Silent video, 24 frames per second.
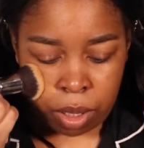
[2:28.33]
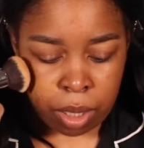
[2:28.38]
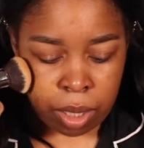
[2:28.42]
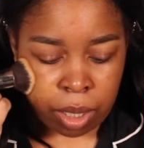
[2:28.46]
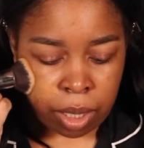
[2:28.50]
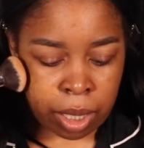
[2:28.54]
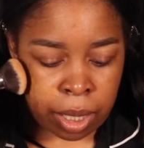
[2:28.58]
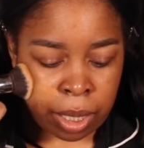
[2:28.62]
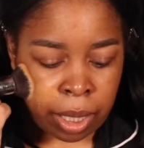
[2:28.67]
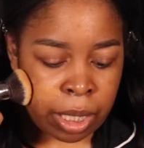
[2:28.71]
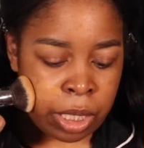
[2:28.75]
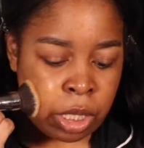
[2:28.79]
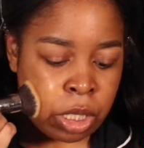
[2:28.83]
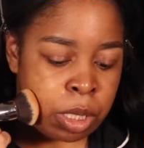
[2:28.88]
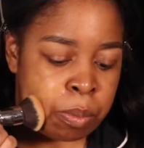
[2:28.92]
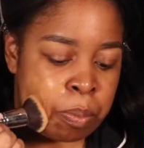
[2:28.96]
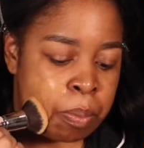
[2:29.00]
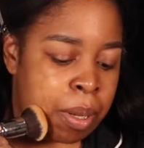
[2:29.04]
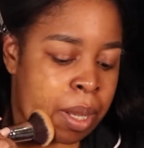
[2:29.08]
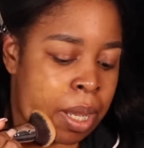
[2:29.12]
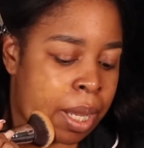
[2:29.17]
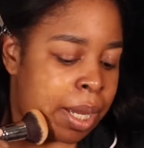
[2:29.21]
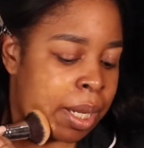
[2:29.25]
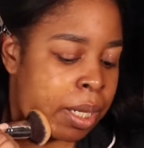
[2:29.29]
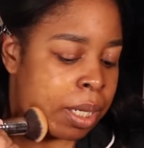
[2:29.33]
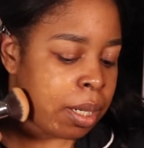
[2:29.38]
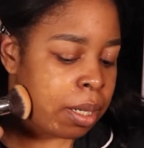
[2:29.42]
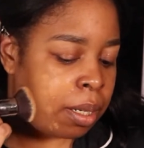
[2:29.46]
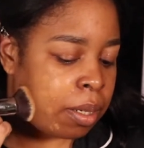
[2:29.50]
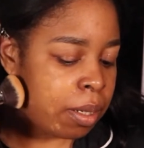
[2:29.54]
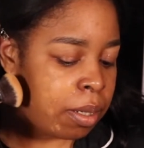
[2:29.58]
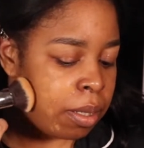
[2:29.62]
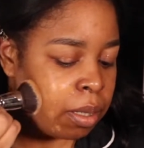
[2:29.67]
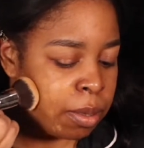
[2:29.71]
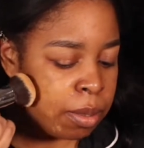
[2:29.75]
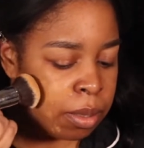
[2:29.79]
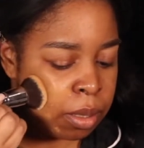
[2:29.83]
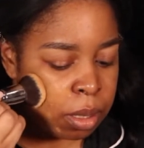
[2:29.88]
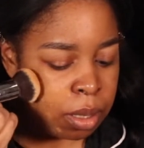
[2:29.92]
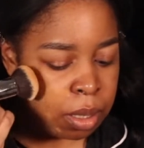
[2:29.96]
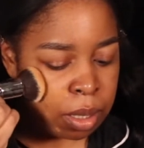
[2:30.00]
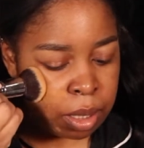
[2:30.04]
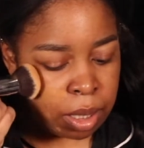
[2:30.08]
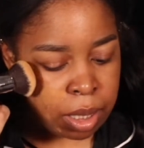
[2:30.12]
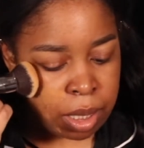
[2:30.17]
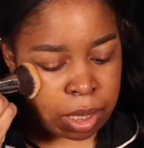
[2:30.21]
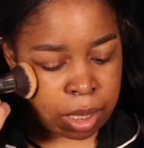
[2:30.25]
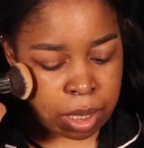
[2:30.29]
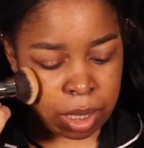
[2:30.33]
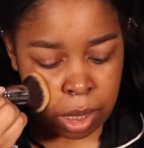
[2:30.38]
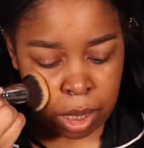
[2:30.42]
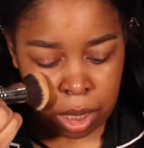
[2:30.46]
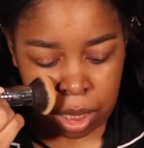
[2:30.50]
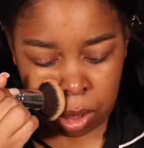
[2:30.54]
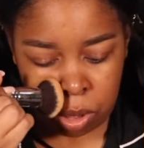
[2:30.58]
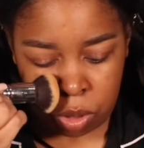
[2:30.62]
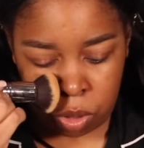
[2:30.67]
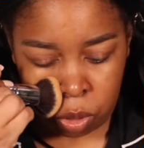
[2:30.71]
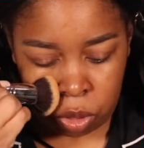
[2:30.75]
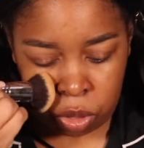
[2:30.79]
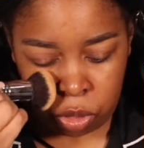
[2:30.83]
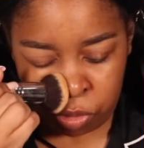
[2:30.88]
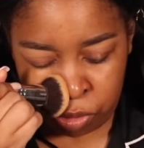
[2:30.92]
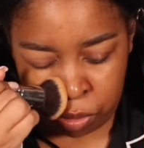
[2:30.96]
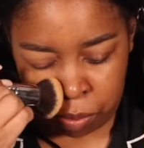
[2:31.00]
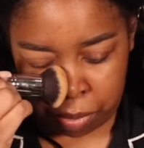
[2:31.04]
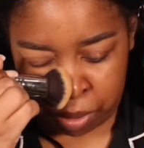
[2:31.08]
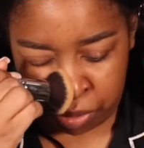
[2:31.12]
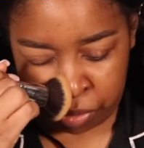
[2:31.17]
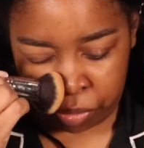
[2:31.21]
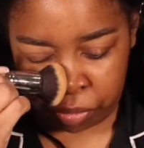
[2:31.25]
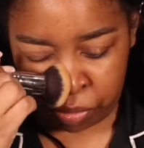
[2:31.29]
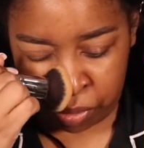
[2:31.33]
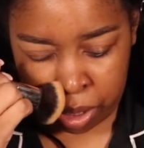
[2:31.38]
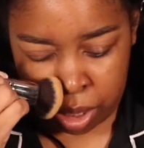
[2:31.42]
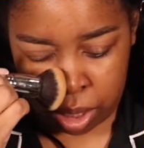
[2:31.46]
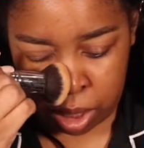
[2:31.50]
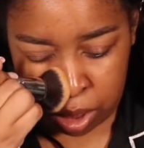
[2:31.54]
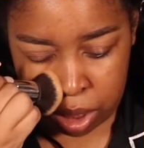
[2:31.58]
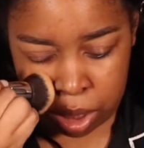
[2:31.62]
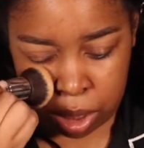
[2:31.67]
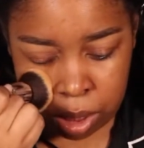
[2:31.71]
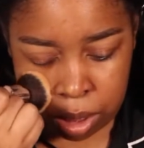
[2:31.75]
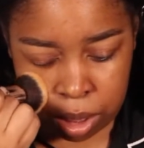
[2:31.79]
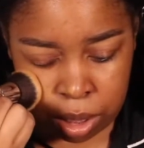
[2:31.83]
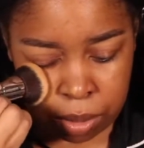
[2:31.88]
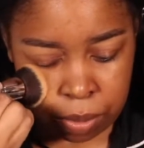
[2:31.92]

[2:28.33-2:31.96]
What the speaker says: and I just pack this in all over my face.